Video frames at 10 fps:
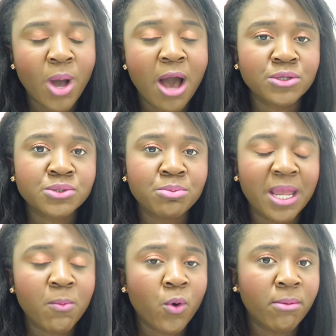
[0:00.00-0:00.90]
how to
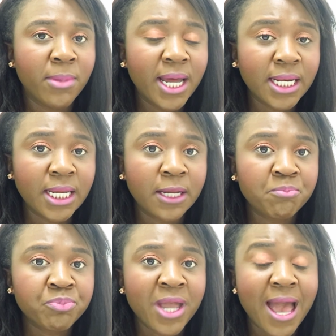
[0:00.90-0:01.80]
make more
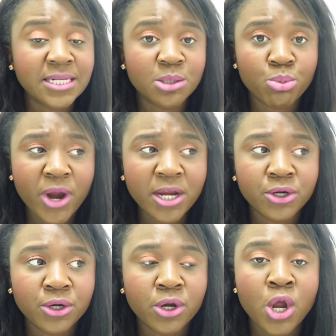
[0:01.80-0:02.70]
money as a
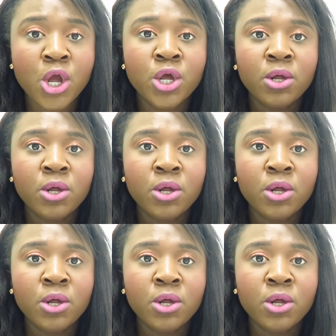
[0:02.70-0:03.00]
braider.